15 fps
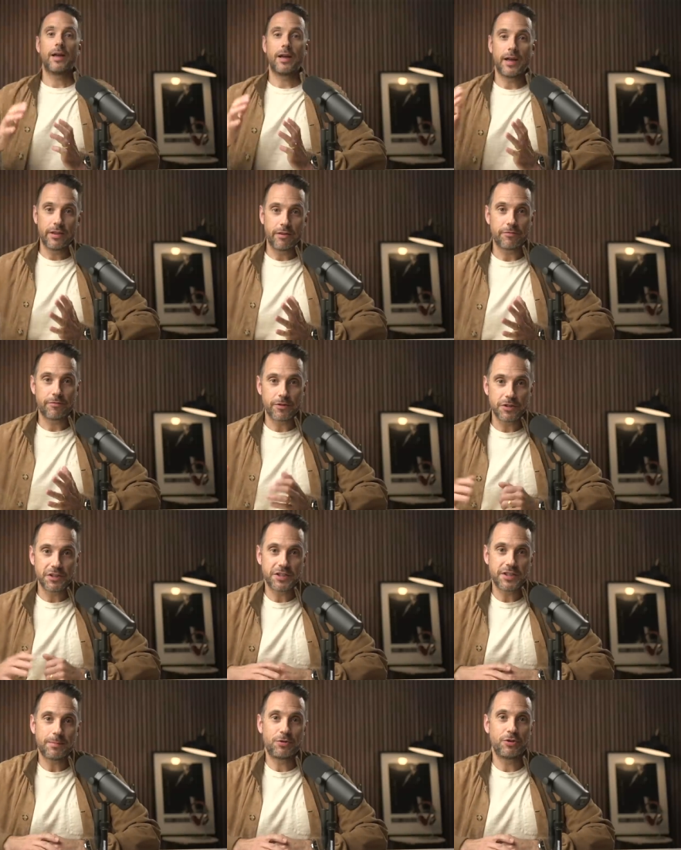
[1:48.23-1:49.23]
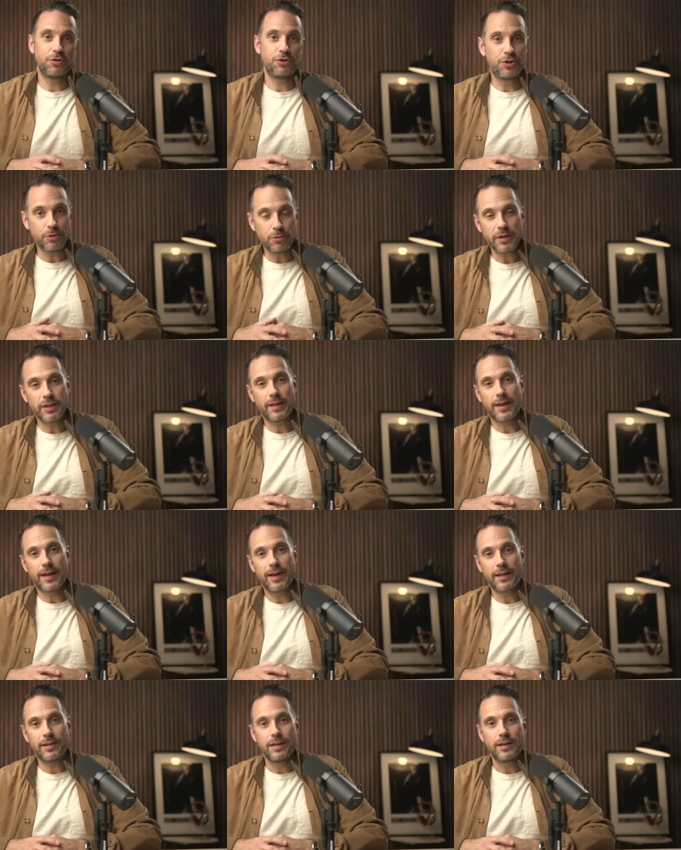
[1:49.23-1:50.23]
And the first step to doing
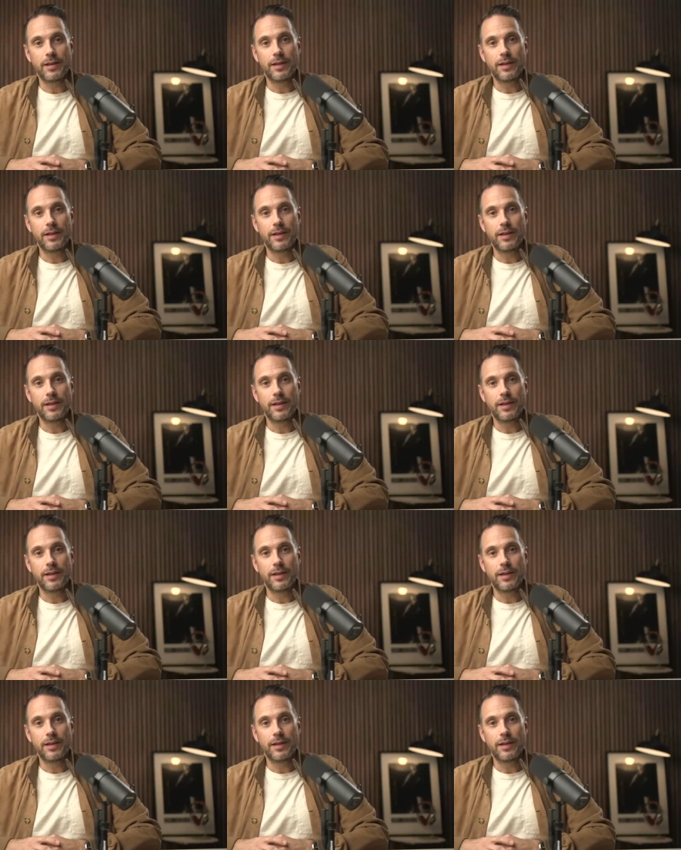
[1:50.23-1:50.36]
that